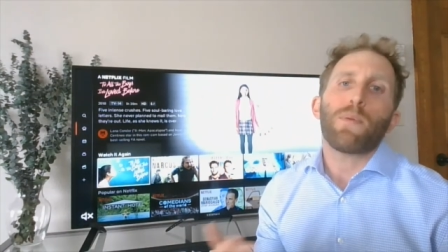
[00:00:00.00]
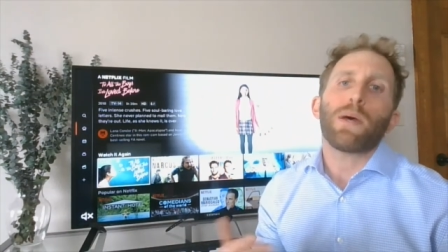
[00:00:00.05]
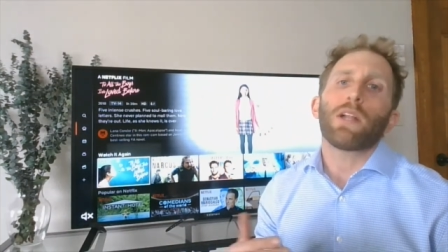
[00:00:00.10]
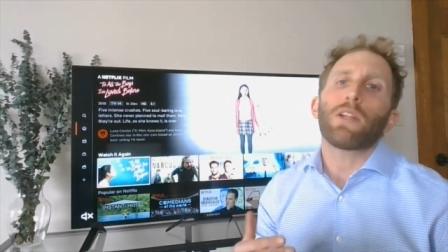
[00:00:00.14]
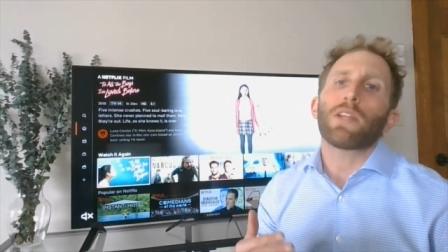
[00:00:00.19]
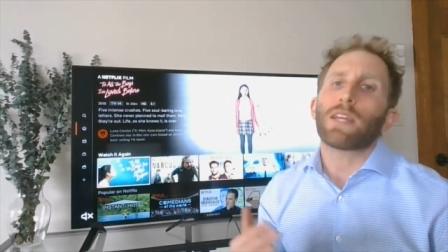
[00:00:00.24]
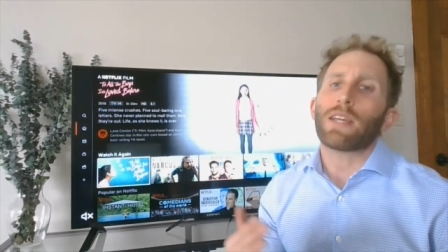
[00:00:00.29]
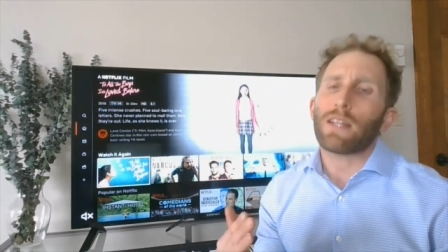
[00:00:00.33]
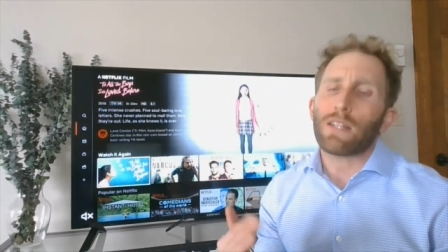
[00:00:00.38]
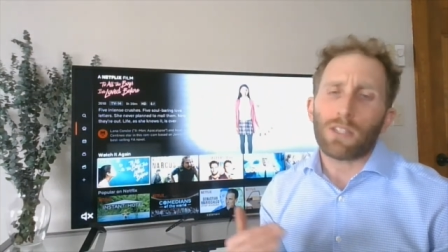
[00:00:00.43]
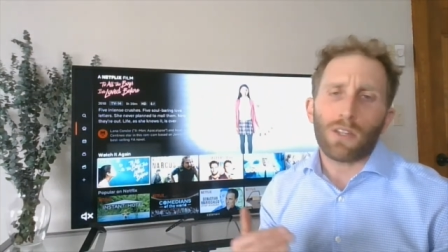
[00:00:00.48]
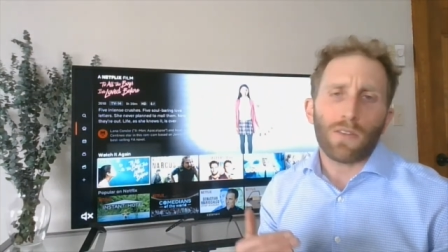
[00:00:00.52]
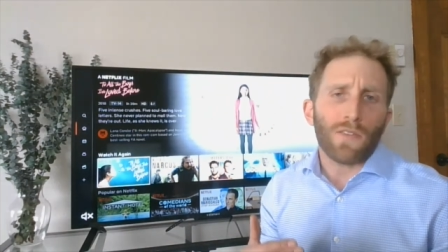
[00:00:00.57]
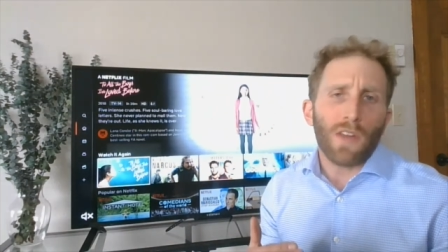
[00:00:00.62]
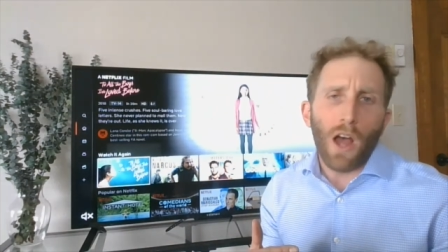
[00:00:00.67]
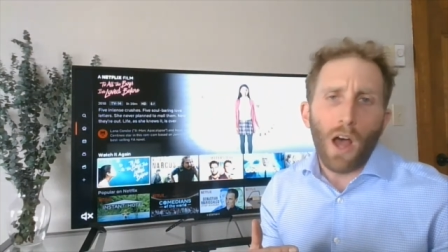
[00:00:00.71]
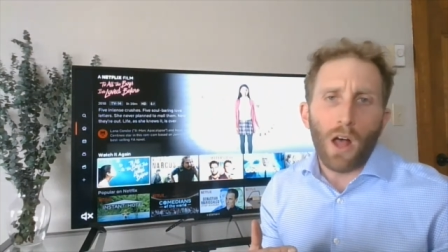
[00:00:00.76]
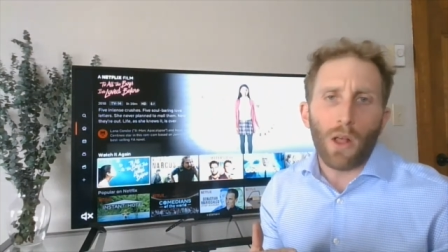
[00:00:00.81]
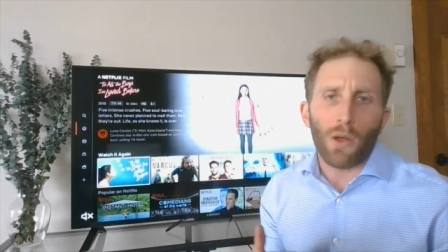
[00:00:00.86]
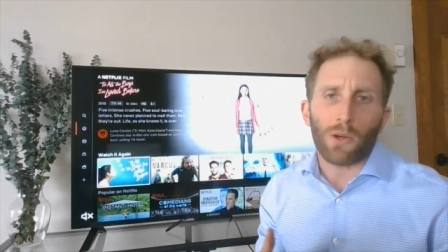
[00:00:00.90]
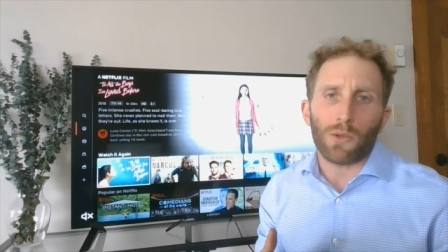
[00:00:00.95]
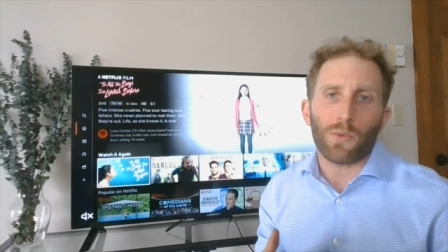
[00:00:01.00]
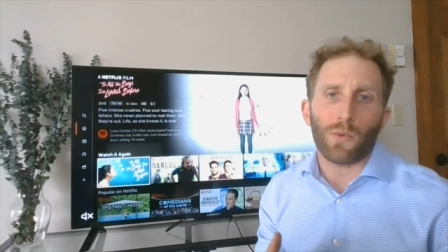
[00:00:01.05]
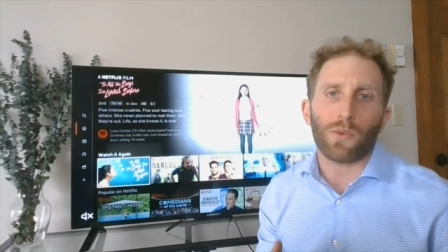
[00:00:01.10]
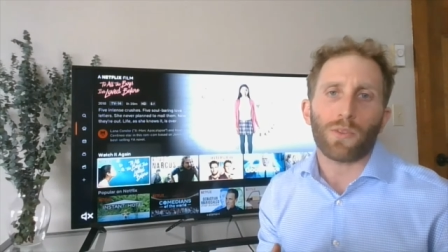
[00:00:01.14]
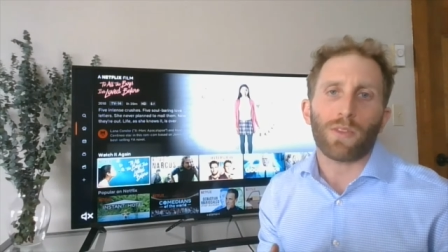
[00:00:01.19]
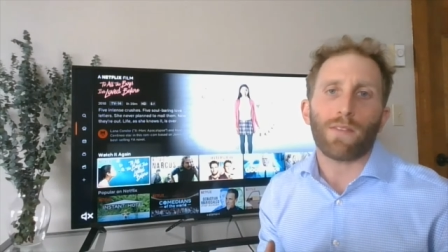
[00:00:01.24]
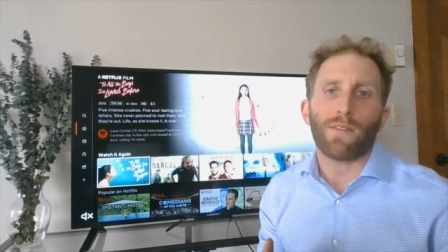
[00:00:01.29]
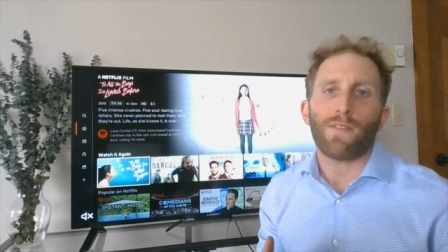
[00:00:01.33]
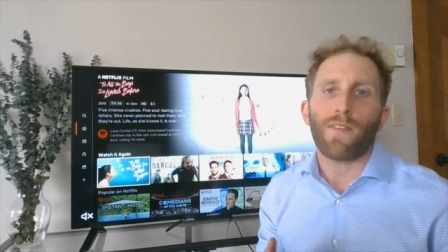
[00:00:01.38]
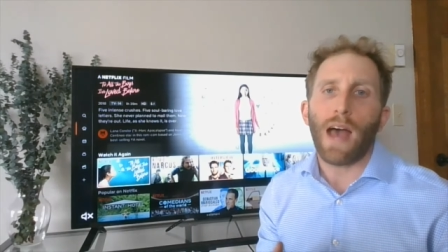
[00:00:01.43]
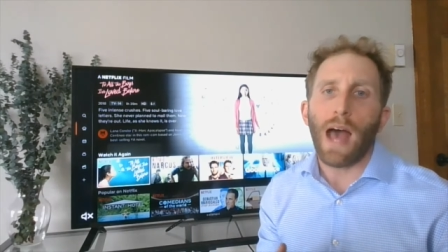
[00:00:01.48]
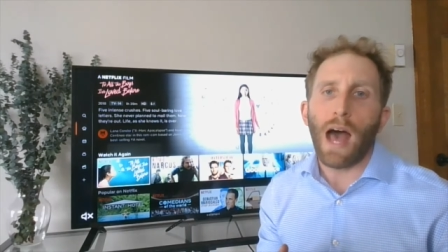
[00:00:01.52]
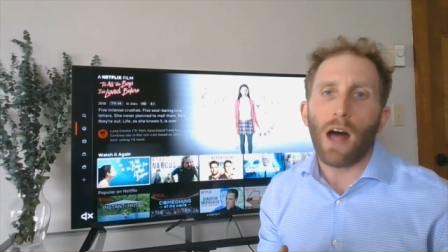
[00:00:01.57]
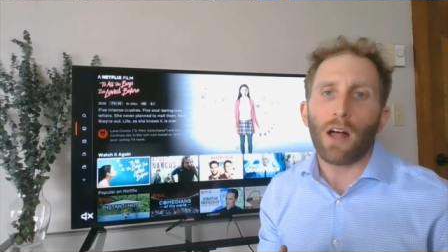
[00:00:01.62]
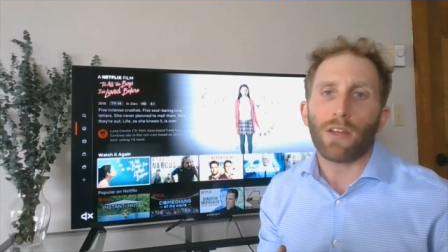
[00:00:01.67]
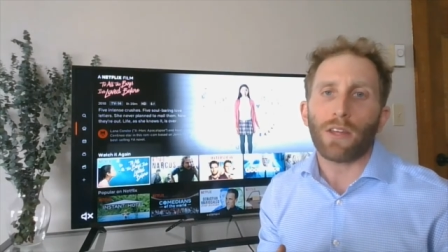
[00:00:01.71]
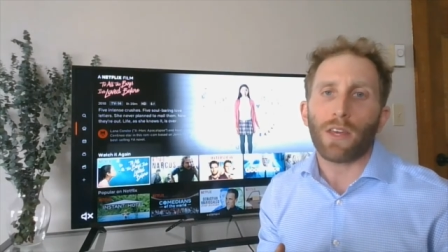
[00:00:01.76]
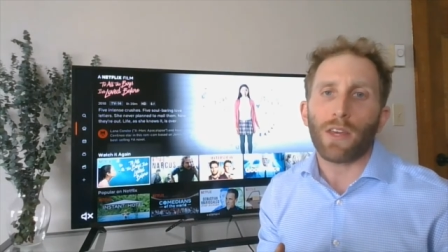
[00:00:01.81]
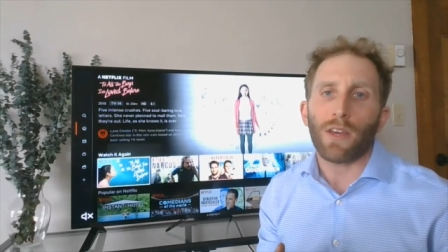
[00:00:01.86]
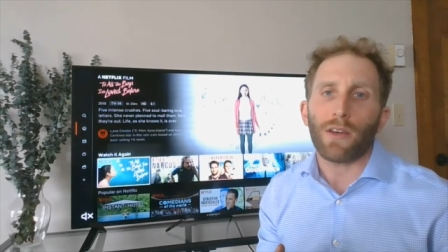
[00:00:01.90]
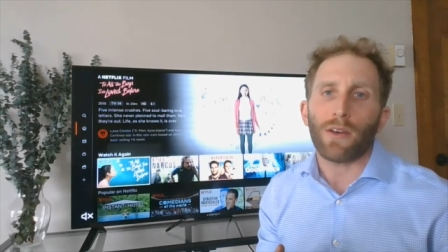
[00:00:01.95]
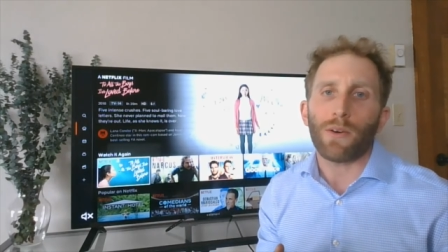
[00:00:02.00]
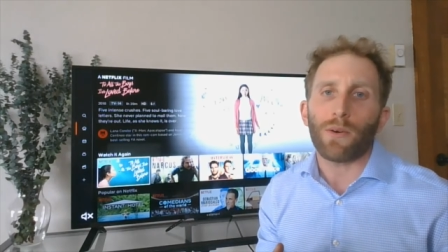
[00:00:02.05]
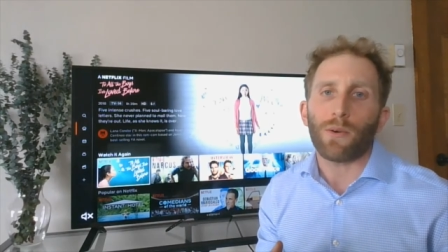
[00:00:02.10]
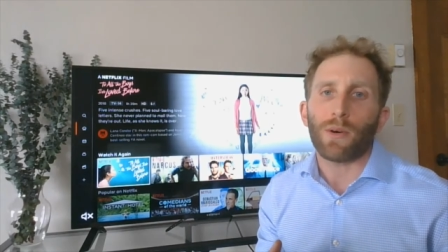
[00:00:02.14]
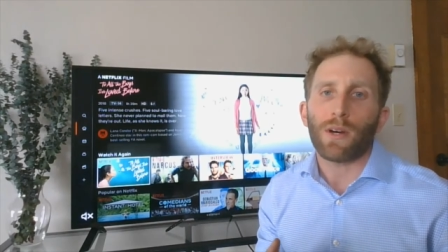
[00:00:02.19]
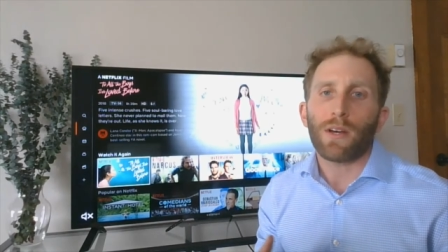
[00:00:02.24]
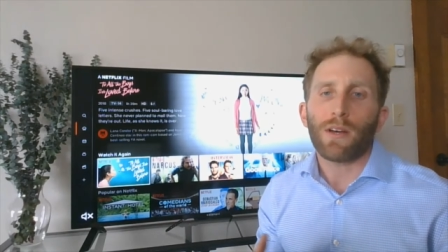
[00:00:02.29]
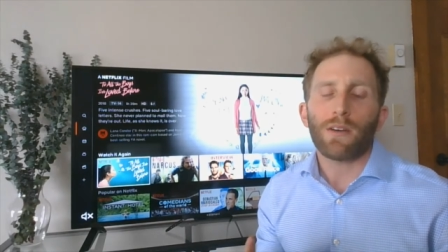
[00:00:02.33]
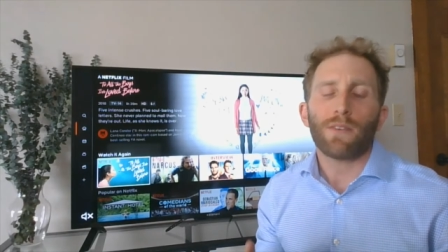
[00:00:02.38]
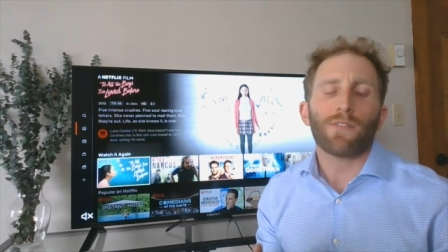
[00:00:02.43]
billions of dollars worth of value